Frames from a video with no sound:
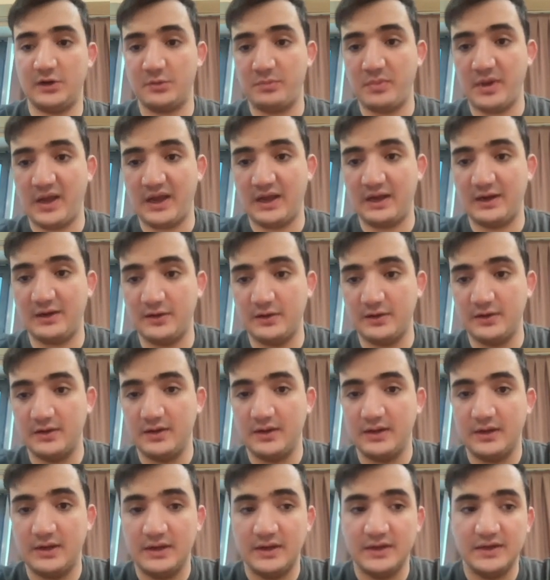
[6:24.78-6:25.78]
pattern.
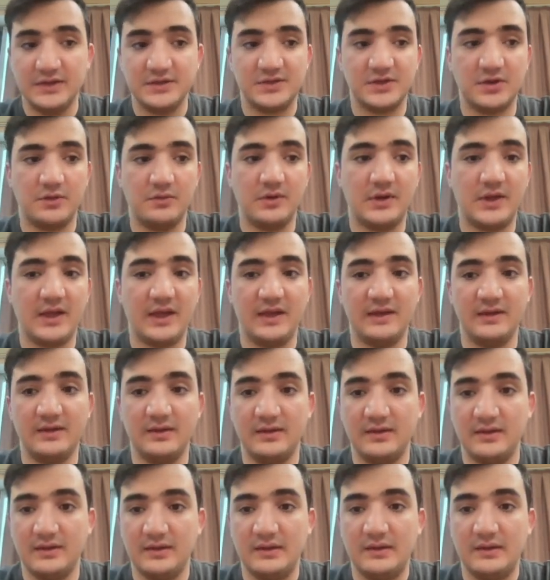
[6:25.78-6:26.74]
So again,